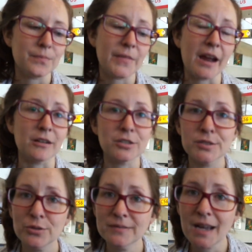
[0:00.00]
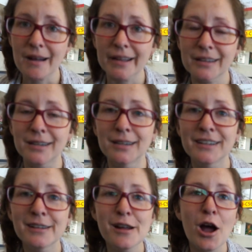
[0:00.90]
Characters who have died
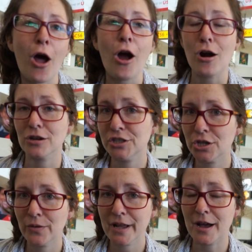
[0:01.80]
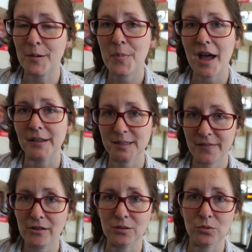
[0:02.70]
are showing up as
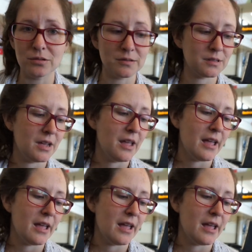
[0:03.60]
foundables.